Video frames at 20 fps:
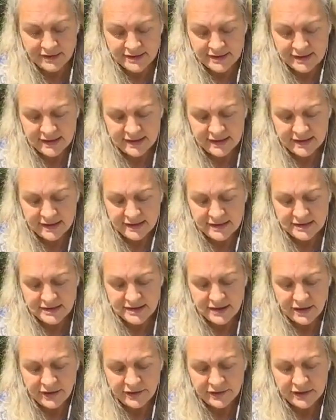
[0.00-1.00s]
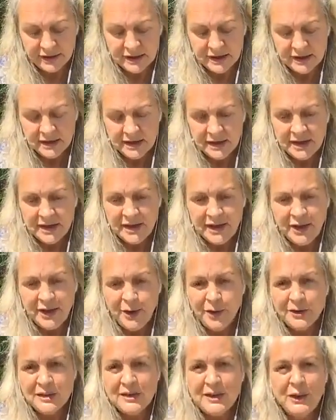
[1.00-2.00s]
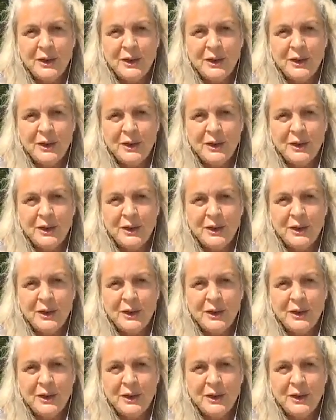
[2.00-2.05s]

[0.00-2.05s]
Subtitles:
to hide. So you